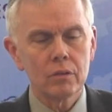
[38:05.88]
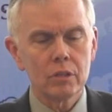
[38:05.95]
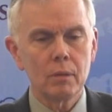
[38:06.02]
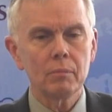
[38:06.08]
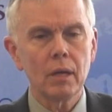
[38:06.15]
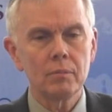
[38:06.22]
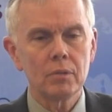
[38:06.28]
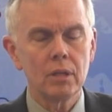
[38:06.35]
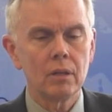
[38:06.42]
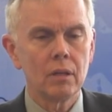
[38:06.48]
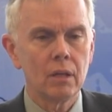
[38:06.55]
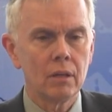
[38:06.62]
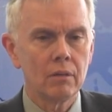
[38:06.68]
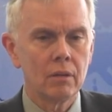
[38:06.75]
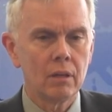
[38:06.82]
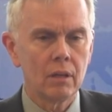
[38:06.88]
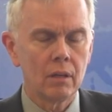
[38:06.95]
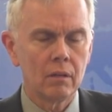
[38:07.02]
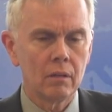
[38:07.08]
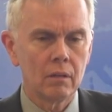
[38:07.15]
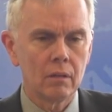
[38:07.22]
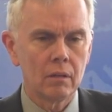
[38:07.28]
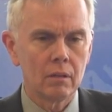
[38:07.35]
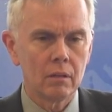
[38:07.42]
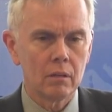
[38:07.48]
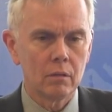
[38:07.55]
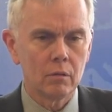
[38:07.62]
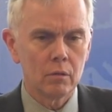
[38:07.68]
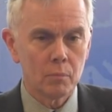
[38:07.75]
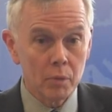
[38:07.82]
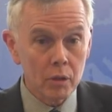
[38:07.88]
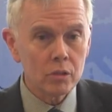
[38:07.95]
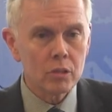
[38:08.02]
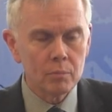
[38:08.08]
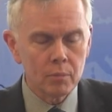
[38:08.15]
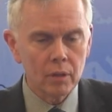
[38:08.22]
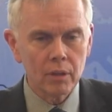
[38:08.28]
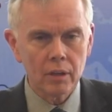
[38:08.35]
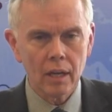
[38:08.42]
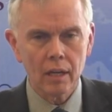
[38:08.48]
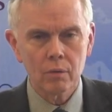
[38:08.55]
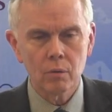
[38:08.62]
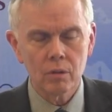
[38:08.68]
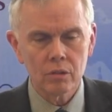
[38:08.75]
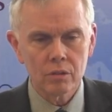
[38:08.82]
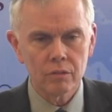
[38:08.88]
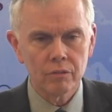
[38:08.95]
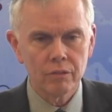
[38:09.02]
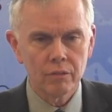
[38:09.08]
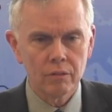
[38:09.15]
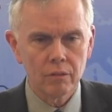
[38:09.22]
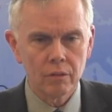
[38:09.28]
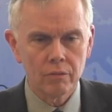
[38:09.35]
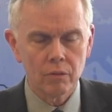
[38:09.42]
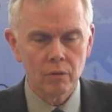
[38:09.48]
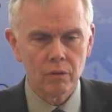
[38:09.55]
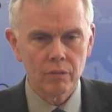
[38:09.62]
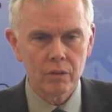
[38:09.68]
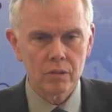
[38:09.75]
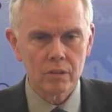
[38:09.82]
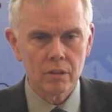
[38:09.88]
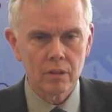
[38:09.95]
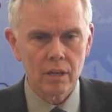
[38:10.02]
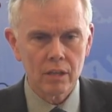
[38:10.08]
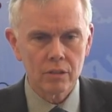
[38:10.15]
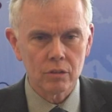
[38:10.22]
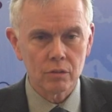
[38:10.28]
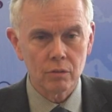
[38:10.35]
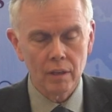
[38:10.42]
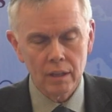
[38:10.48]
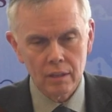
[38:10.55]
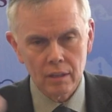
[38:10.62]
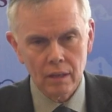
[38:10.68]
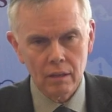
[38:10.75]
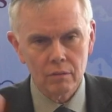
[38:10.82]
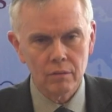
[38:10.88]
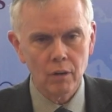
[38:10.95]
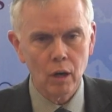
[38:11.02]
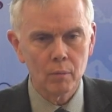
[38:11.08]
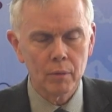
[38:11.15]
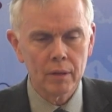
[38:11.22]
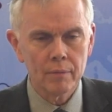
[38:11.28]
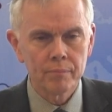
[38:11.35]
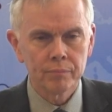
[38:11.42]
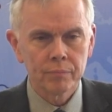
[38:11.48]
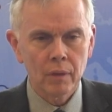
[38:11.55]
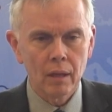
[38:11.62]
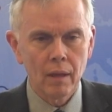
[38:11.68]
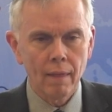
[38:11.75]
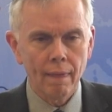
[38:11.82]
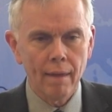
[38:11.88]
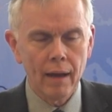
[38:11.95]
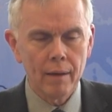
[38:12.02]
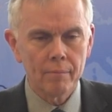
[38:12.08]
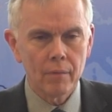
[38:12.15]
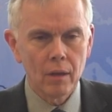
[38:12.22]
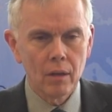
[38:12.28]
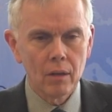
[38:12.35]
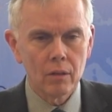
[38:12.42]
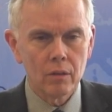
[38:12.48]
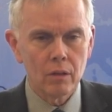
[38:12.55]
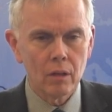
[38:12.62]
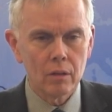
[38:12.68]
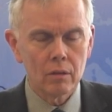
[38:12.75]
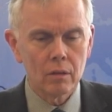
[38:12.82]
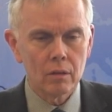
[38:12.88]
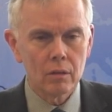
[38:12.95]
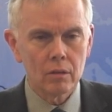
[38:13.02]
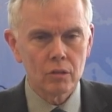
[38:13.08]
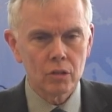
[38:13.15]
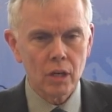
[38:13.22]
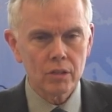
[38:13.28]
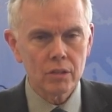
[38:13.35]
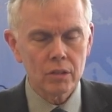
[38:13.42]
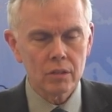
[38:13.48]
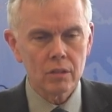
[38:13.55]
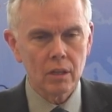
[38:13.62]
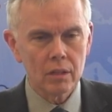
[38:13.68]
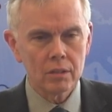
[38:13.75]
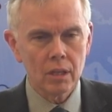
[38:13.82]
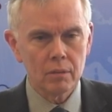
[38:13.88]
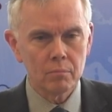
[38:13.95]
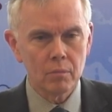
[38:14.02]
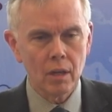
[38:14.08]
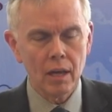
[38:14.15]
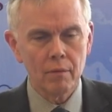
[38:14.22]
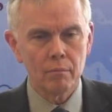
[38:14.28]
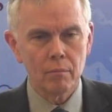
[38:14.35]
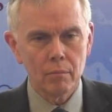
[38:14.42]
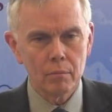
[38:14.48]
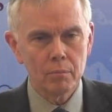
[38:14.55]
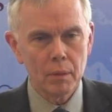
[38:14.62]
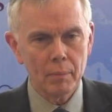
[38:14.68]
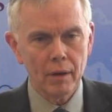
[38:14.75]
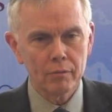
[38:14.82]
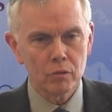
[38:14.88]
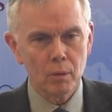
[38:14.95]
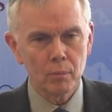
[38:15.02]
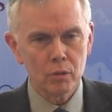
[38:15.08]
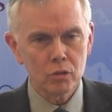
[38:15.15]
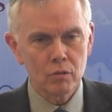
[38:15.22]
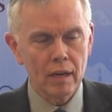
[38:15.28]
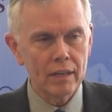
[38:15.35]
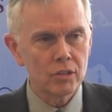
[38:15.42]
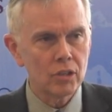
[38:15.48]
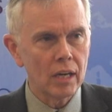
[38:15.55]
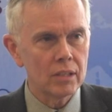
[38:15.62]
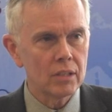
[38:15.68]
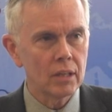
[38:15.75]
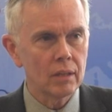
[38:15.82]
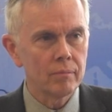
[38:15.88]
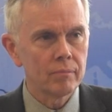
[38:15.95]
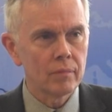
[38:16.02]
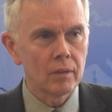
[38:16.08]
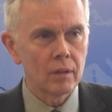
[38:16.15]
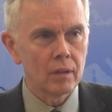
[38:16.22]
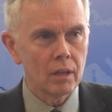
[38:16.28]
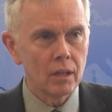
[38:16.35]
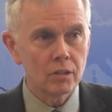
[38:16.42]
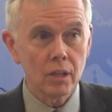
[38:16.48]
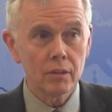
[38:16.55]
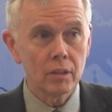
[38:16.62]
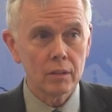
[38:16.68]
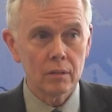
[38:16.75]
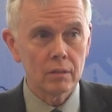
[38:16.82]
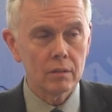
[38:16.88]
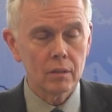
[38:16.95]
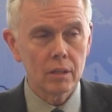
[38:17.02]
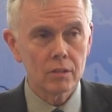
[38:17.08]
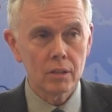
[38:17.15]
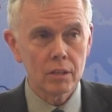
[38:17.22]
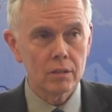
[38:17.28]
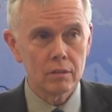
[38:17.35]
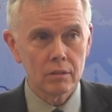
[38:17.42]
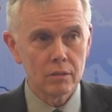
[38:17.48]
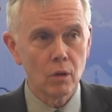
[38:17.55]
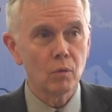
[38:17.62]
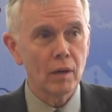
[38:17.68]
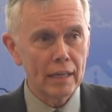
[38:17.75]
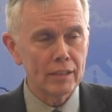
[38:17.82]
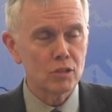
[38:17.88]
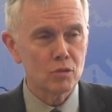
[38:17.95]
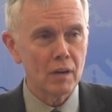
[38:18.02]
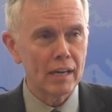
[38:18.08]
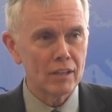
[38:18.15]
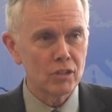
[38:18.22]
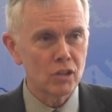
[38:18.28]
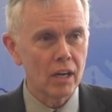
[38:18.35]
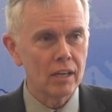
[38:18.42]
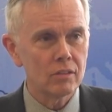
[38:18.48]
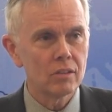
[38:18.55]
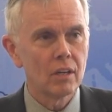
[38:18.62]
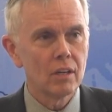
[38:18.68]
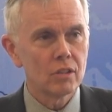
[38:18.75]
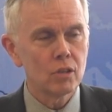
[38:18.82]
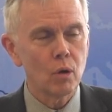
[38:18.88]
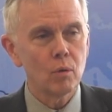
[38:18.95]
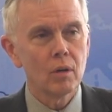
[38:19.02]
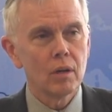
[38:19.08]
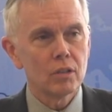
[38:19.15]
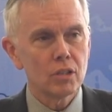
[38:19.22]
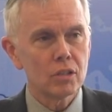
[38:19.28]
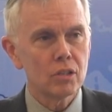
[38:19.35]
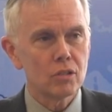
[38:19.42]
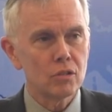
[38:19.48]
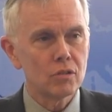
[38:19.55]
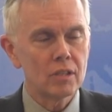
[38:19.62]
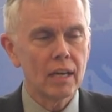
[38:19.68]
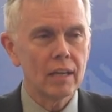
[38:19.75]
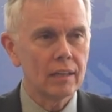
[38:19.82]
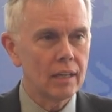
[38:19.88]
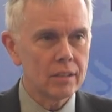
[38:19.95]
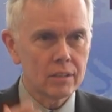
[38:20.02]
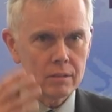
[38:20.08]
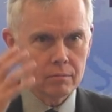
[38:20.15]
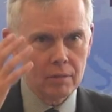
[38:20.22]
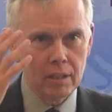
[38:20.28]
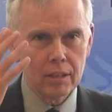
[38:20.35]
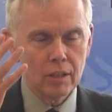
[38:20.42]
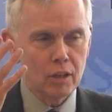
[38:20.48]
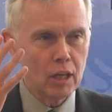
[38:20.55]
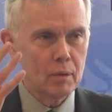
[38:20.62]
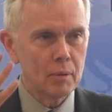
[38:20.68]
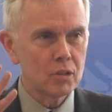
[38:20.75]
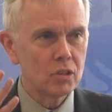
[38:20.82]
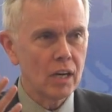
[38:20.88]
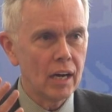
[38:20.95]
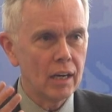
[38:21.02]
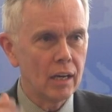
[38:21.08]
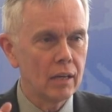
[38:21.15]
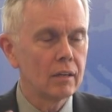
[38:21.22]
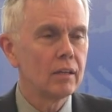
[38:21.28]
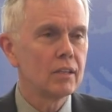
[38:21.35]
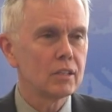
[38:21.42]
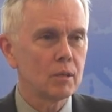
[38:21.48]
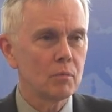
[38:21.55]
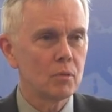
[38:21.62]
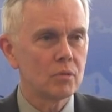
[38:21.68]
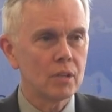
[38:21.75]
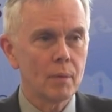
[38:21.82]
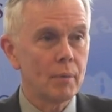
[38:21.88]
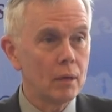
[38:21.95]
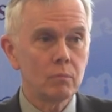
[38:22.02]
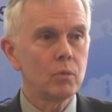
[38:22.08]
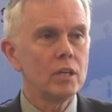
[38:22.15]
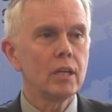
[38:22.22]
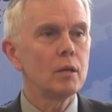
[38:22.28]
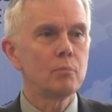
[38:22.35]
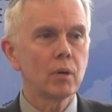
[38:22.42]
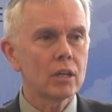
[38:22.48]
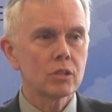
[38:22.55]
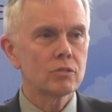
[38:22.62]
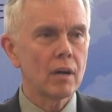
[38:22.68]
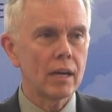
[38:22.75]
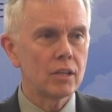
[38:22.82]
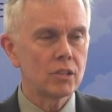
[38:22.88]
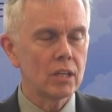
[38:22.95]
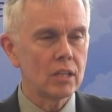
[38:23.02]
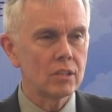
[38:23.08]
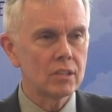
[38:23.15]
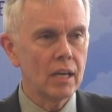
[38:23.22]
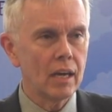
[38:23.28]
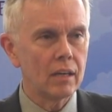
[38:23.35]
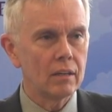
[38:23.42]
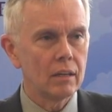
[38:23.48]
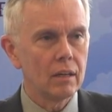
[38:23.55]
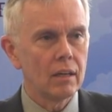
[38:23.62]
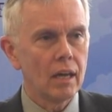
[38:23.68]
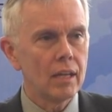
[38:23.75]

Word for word: sometimes in, in uh, the Pearson building, headquarters of Foreign Affairs and International Trade and now Development, um, just as I said, they have people have trouble strategizing it's not that because they don't like to strategize. So just as you'd say, let's we need to think about China, someone would say, but we need a BRIC strategy instead.